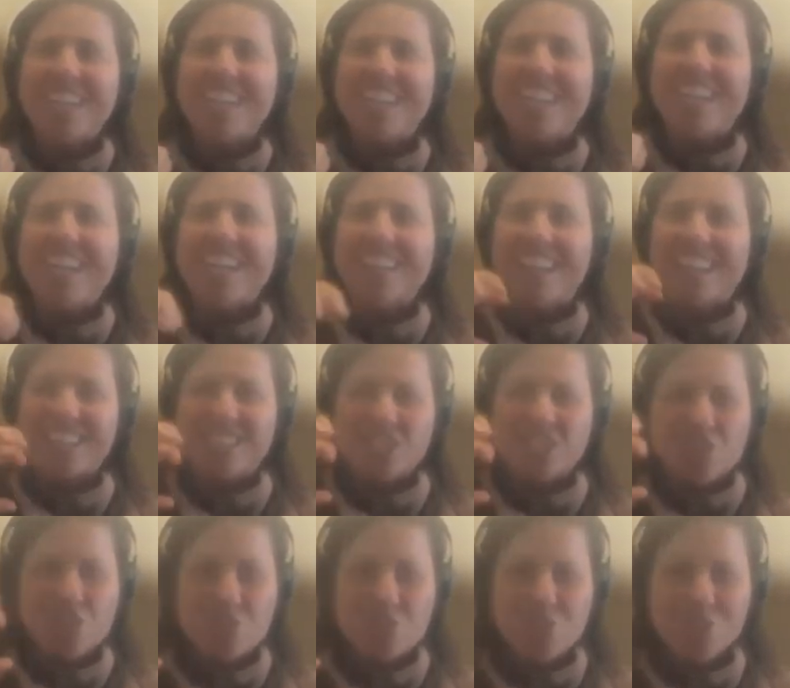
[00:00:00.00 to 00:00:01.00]
mutilating it, like
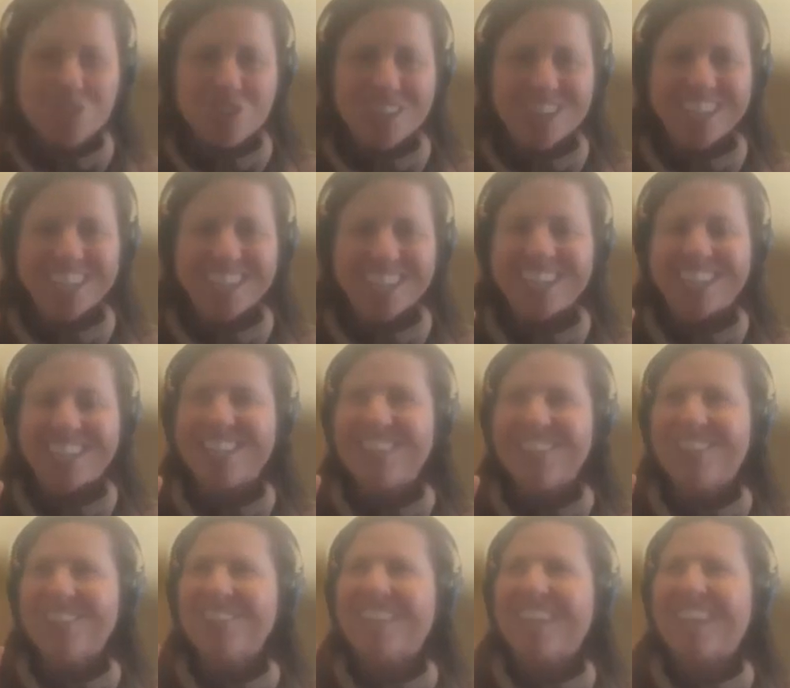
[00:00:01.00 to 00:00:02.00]
distorting,
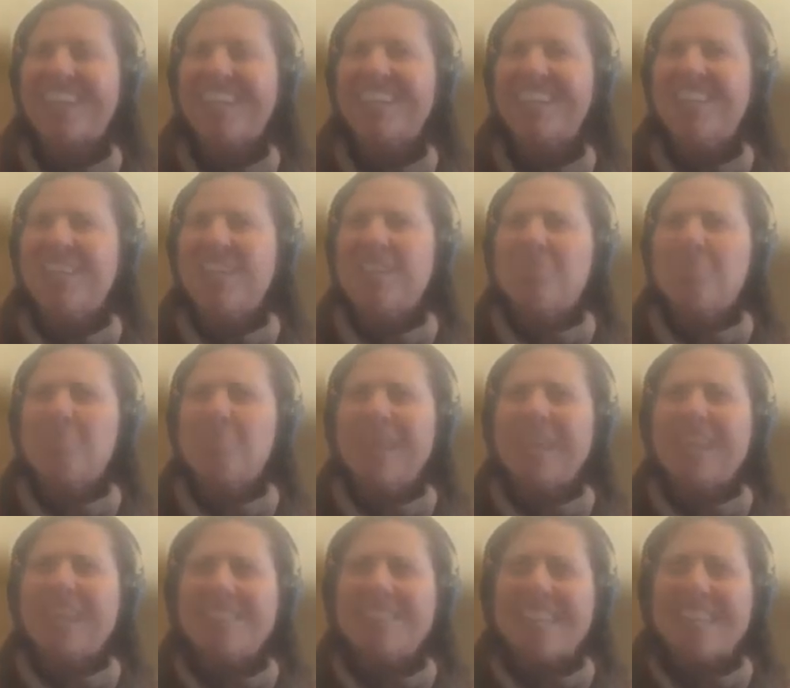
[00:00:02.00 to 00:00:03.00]
like
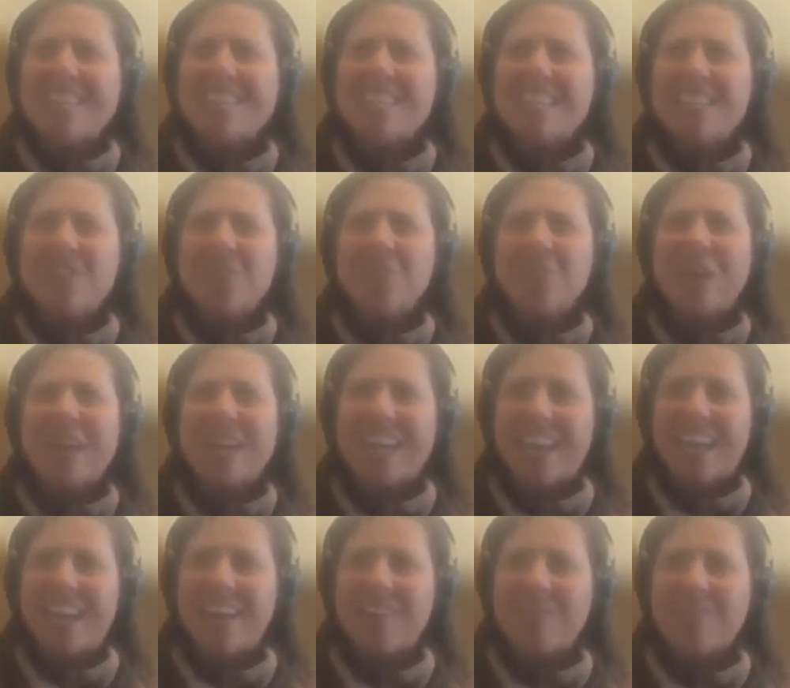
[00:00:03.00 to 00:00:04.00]
being less than who I
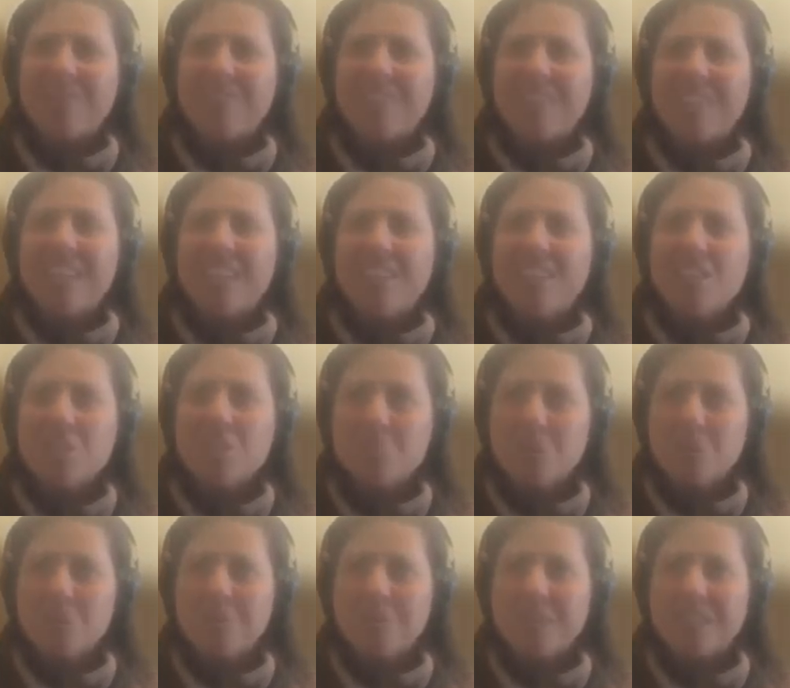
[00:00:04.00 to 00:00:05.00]
am in this
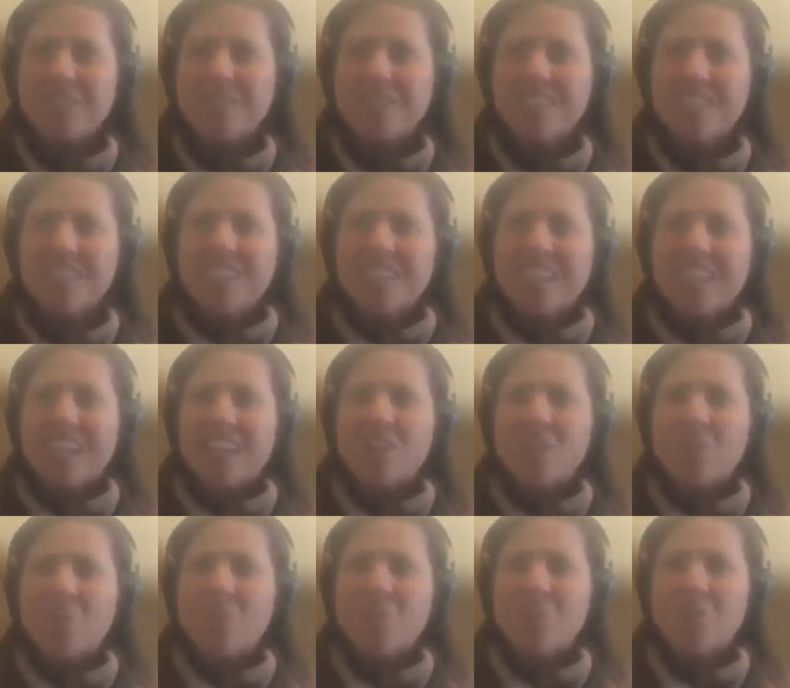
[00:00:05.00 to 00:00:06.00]
moment
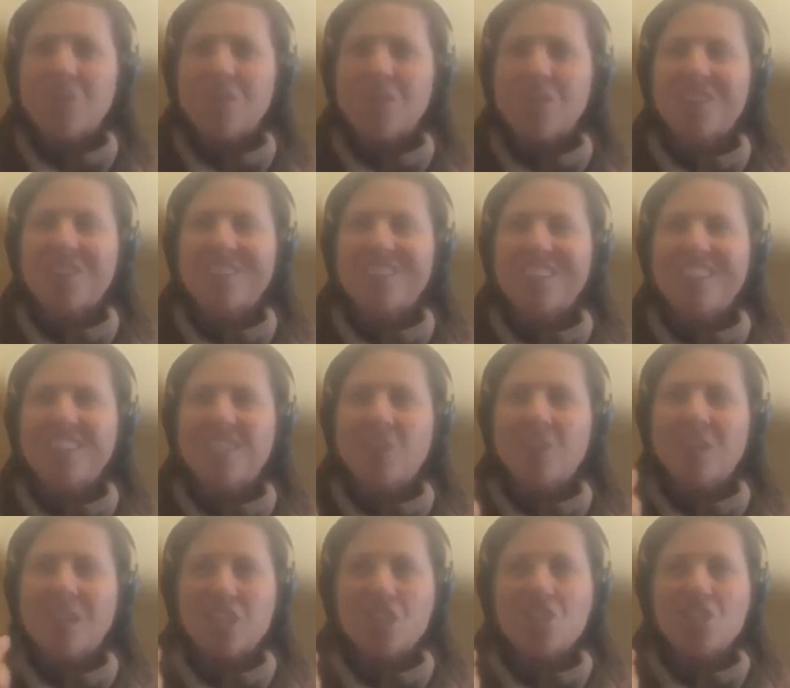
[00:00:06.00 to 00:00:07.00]
in order,
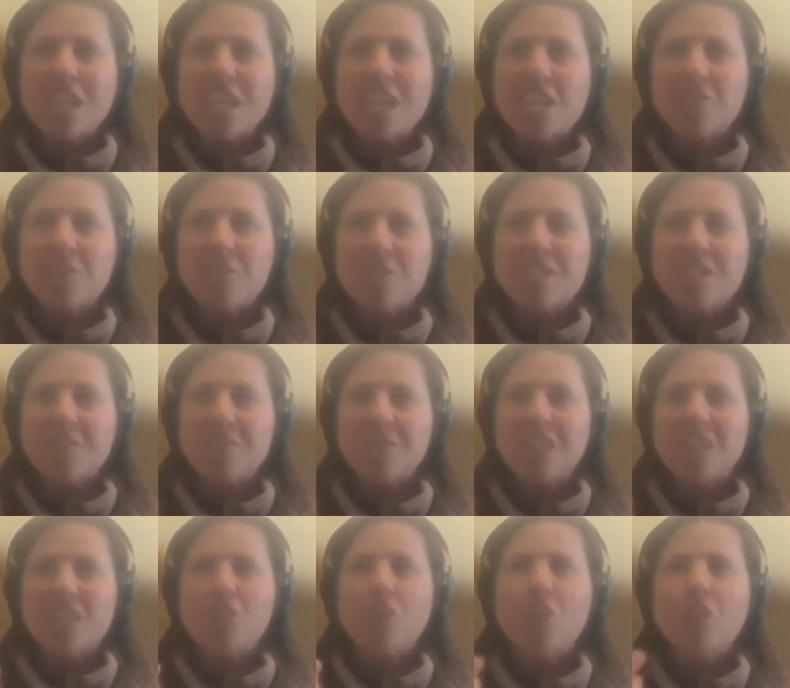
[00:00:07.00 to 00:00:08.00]
in exchange for
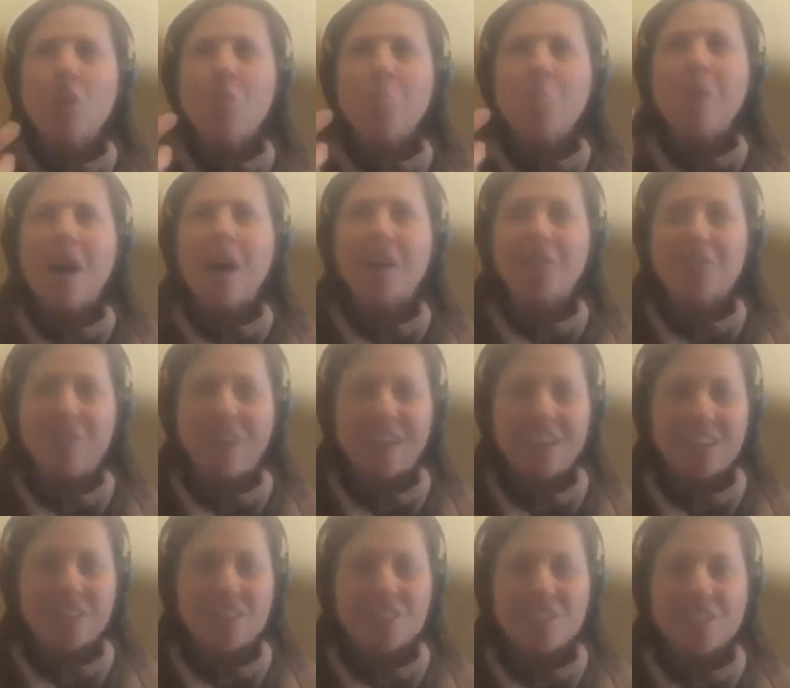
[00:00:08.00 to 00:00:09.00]
something. You're
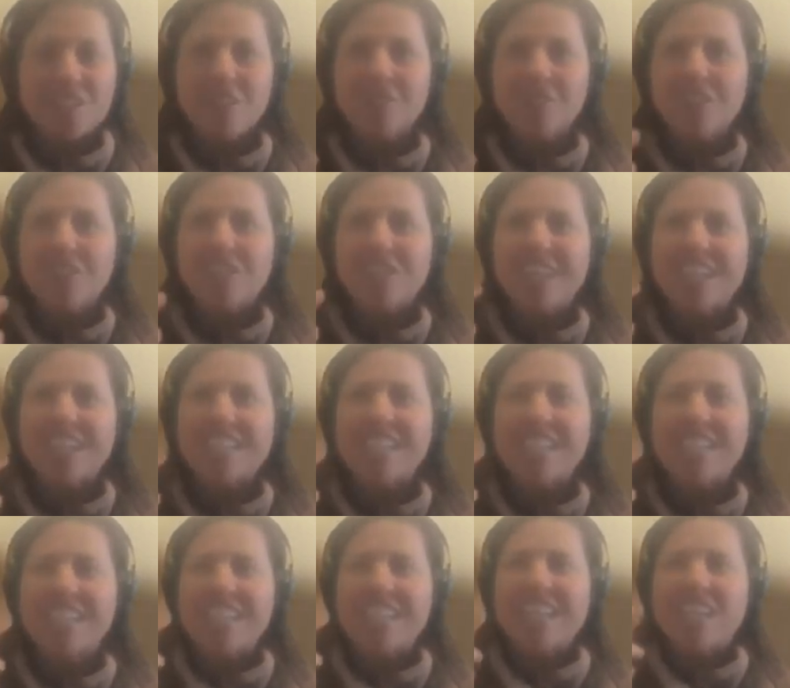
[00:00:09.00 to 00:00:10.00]
commodifying yourself. You're like
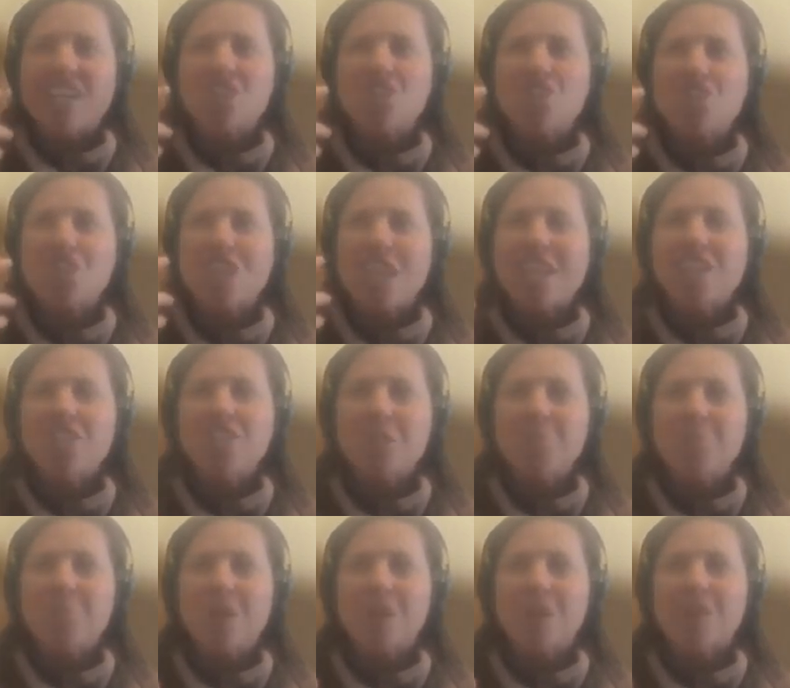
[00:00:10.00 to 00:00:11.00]

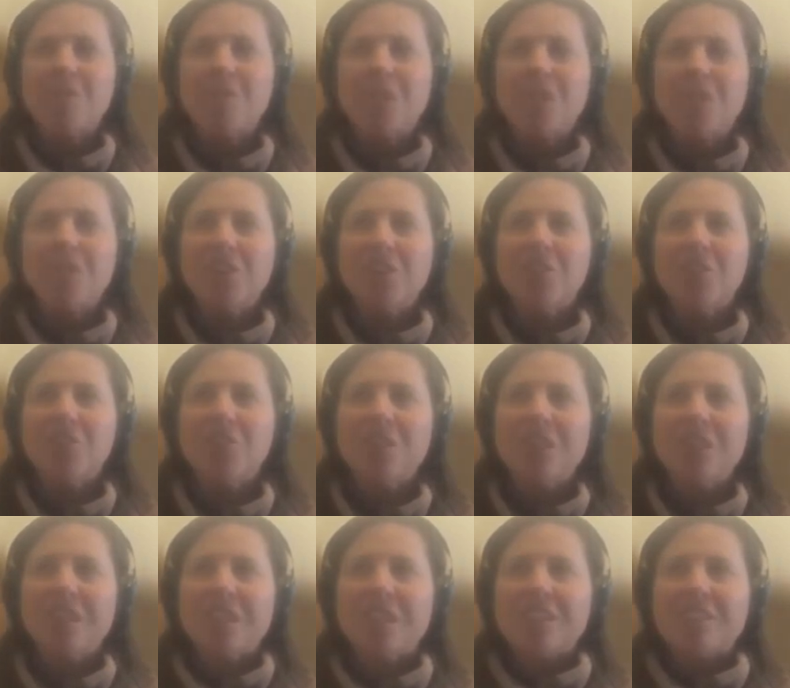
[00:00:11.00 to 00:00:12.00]
exchanging part of
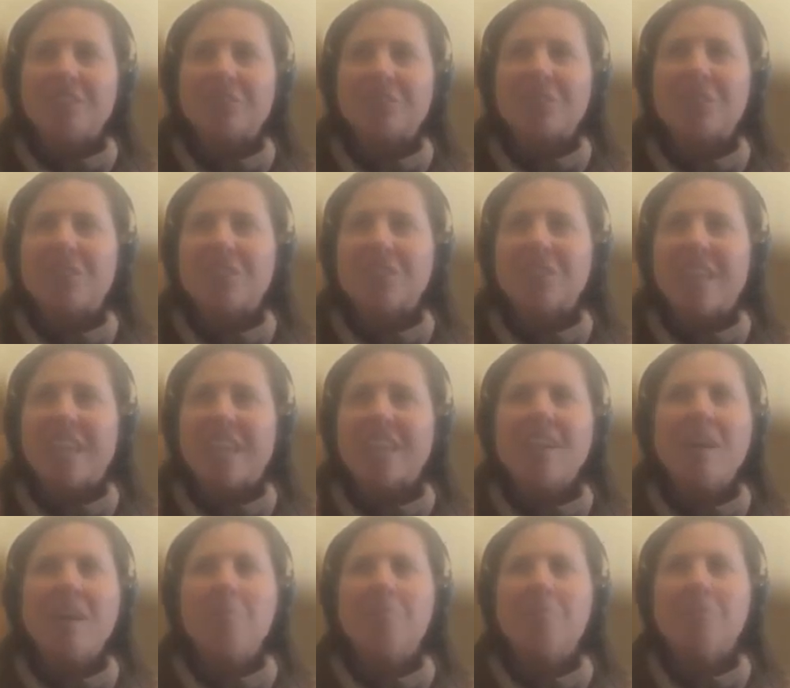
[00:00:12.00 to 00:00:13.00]
you for
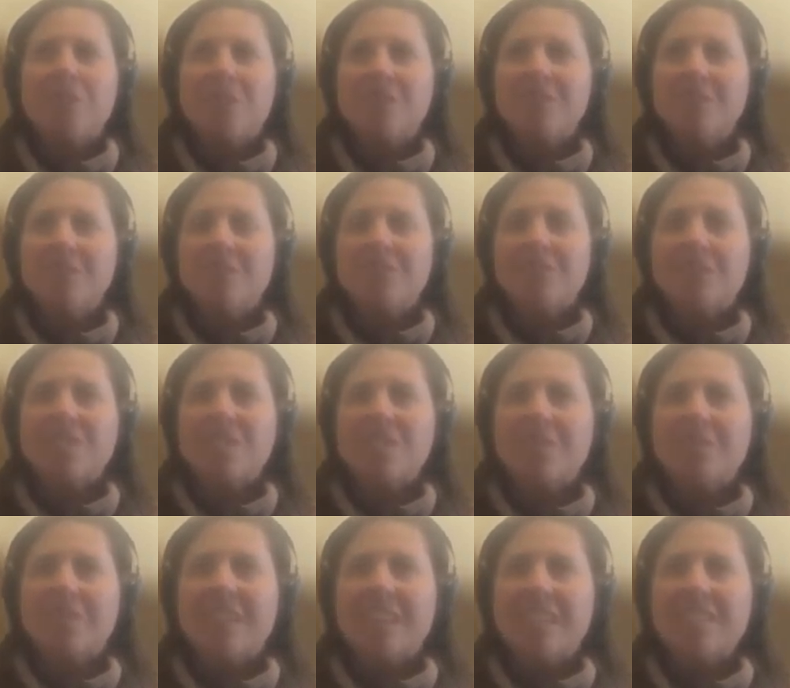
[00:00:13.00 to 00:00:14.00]
like comfort, for
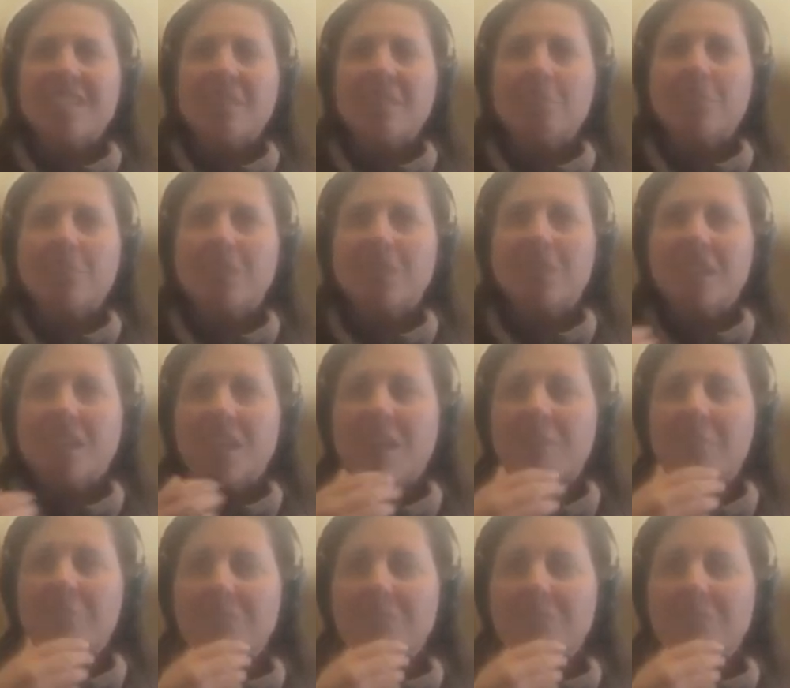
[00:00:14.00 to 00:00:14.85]
some like temporary